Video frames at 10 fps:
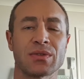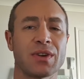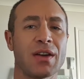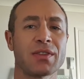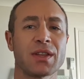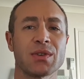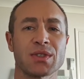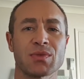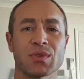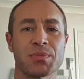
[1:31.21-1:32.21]
5
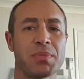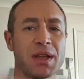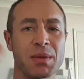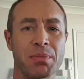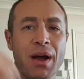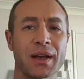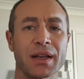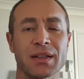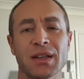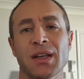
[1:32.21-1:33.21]
kilos, with big
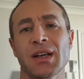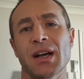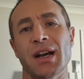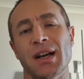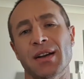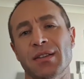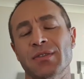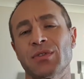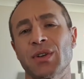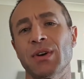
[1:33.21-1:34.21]
bucket
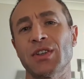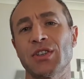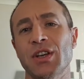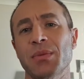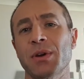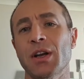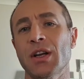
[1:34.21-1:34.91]
for quite cheap.